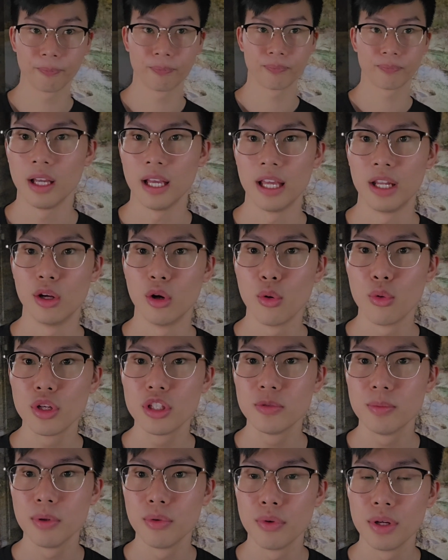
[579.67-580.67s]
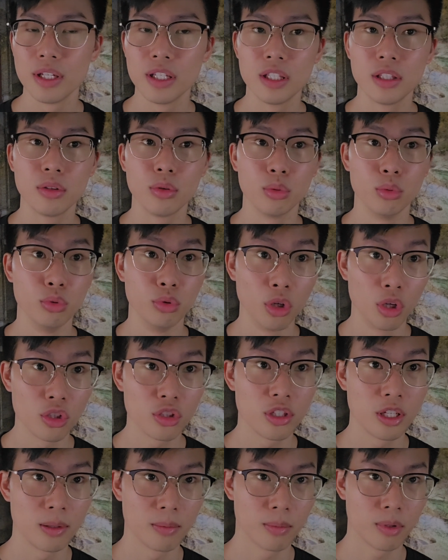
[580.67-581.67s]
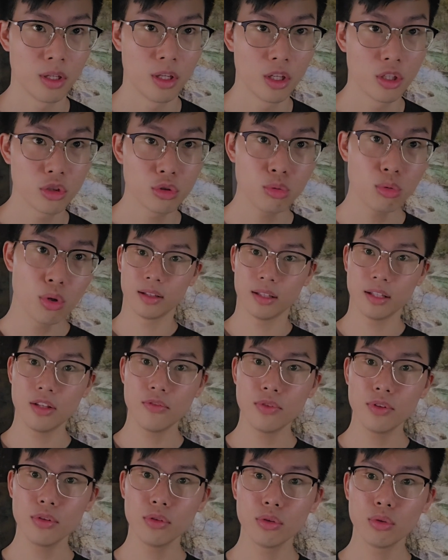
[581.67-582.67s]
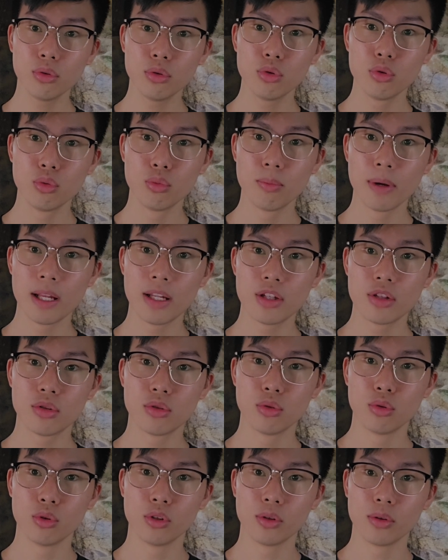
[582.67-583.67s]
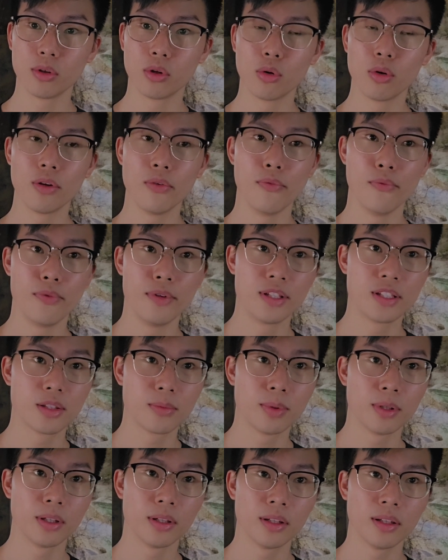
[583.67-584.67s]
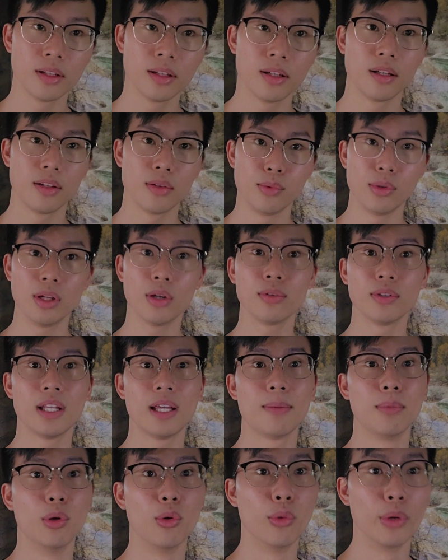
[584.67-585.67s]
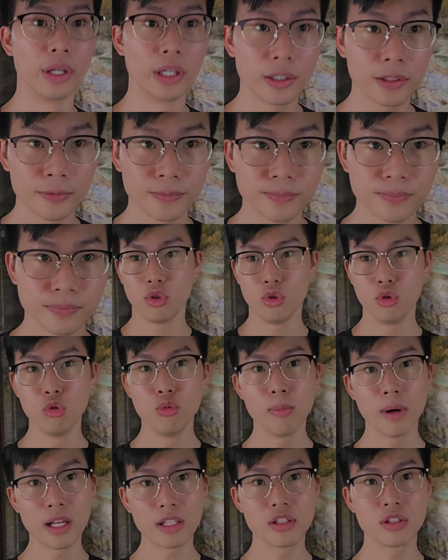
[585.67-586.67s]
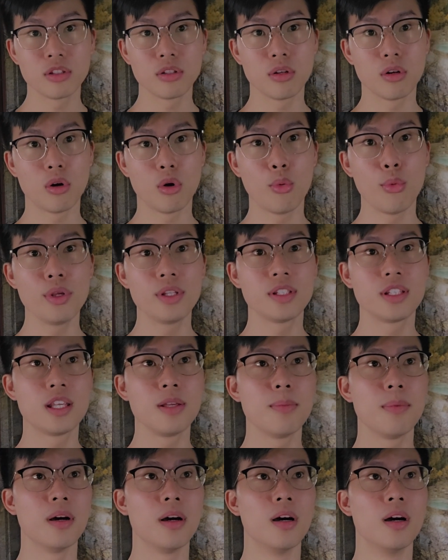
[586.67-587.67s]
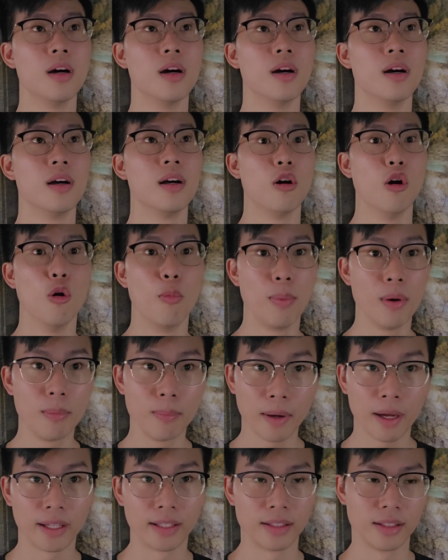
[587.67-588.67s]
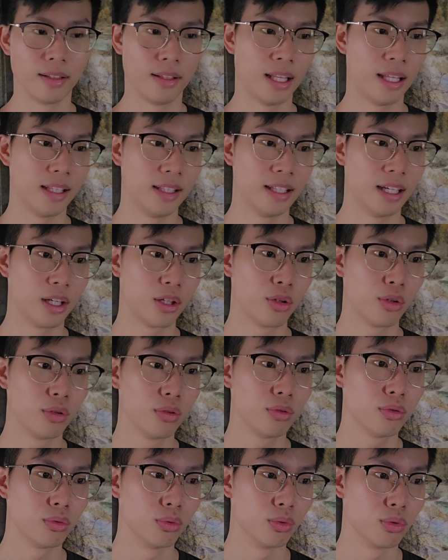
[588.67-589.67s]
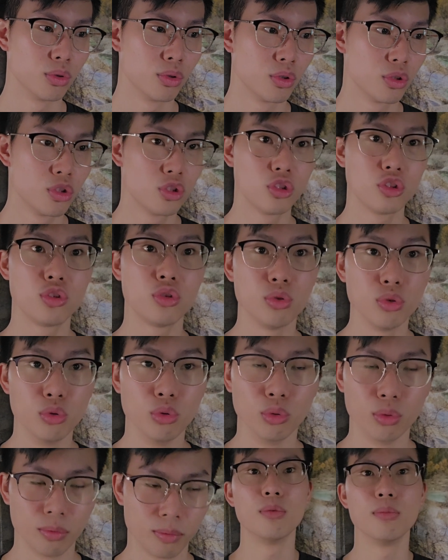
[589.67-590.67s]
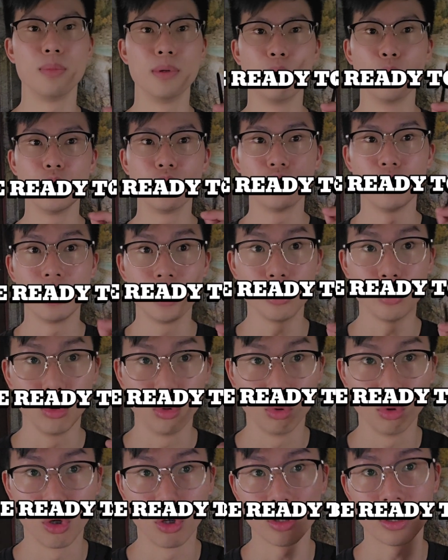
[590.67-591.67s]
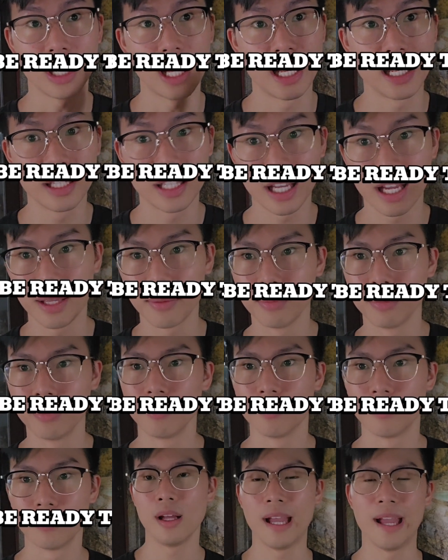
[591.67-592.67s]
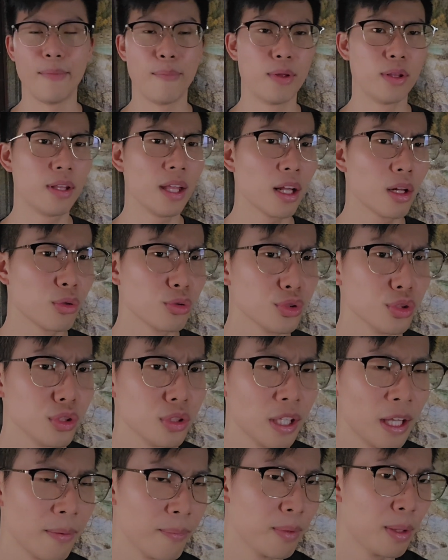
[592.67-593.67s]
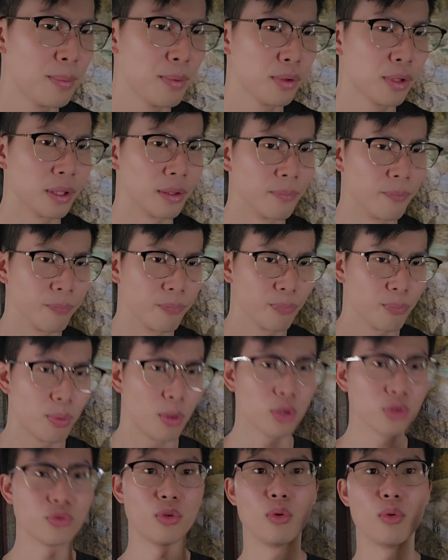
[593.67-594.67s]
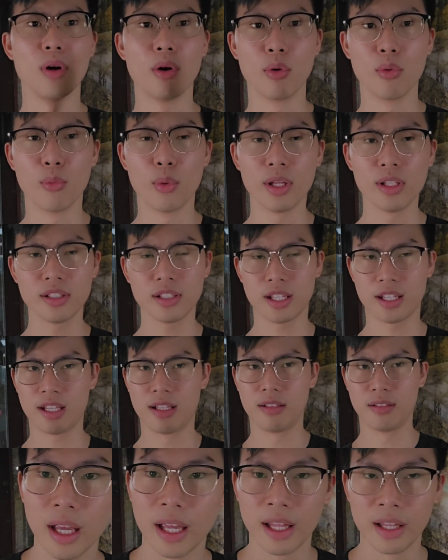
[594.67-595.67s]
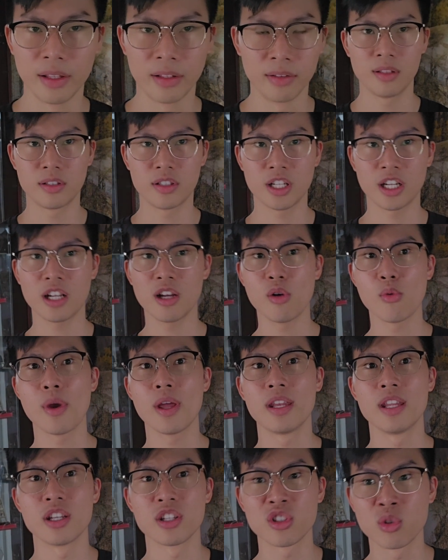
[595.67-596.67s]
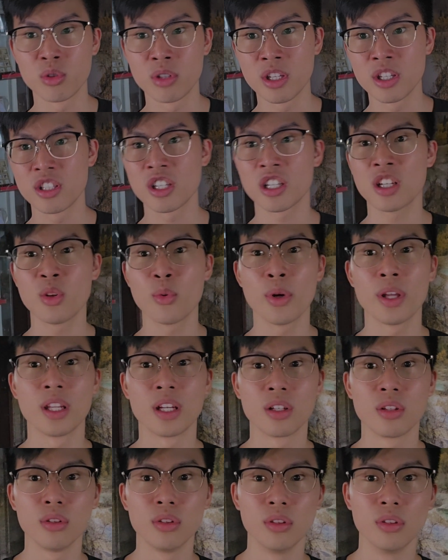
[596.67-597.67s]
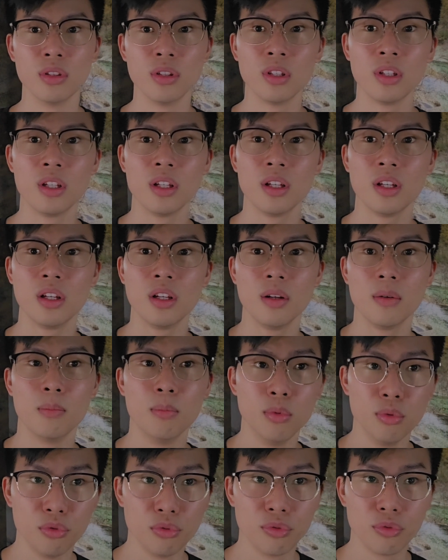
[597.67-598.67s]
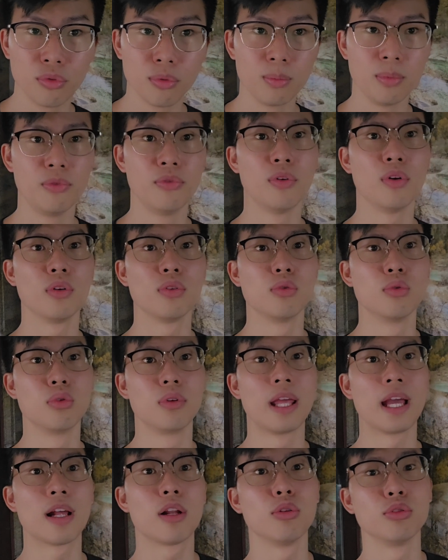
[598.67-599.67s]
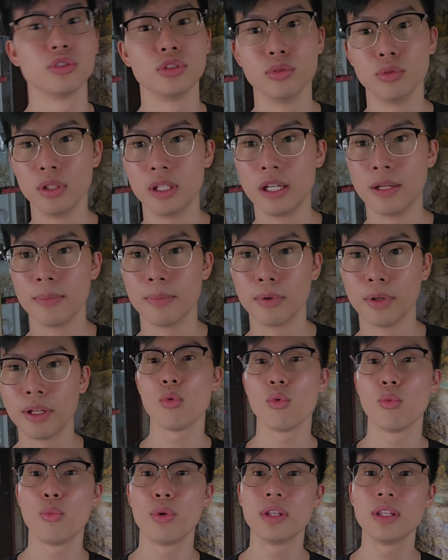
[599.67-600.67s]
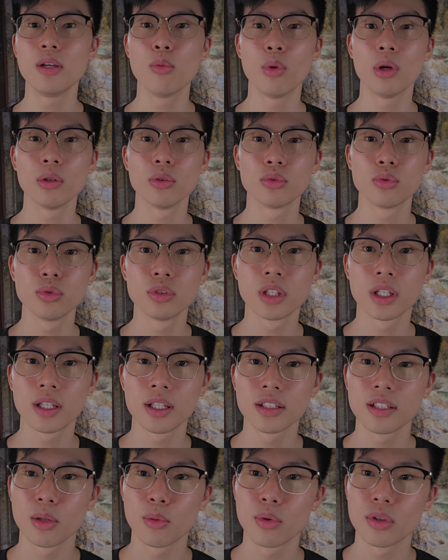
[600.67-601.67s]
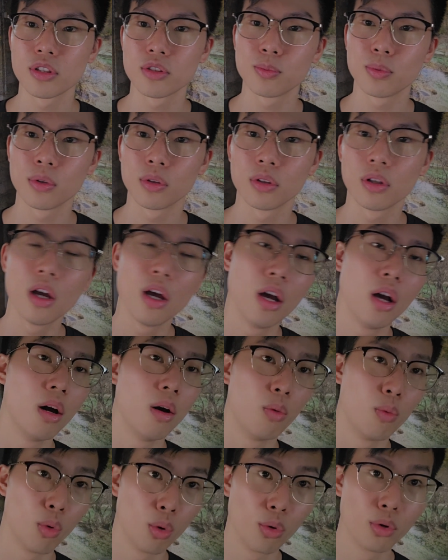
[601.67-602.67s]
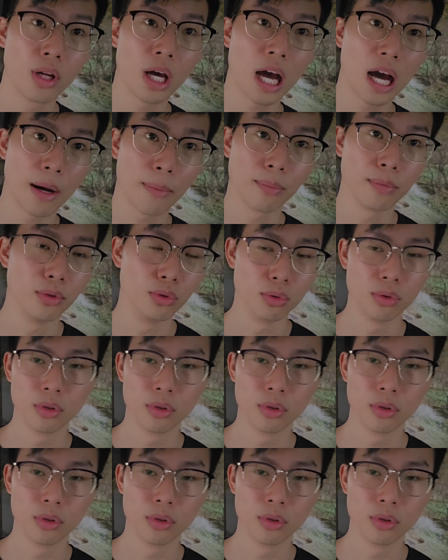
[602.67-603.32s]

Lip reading: and always be ready to dodge them. So even though you manage to go invisible without them knowing, you must always keep an open mind that they are going to shoot you. Be always ready to dodge anytime And when you get closer to them, maybe you can pause for about 1 second and check out where they're shooting, check out where they're gonna move before you get closer to them, right? Waiting 1 or 2 seconds at one spot won't harm you.